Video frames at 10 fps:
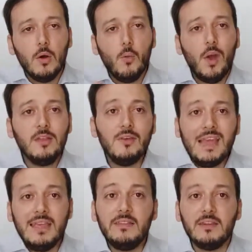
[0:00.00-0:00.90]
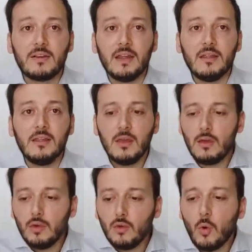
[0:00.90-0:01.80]
when you integrate,
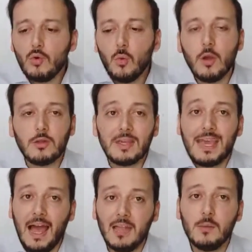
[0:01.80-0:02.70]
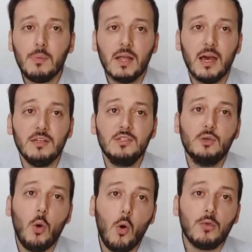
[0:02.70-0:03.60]
you don't want to cannibalize
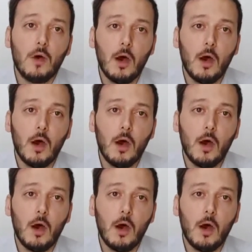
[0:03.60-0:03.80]
your own